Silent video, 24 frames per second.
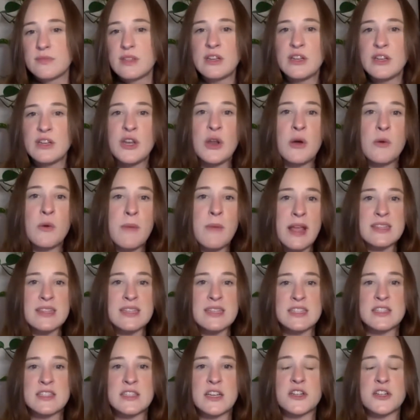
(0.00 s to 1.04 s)
makes
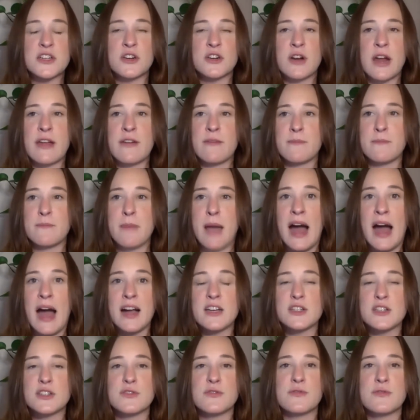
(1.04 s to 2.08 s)
us such a great
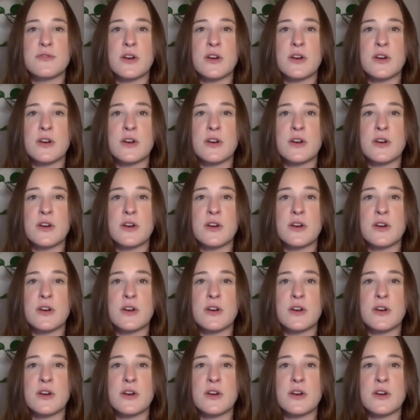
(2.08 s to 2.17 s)
match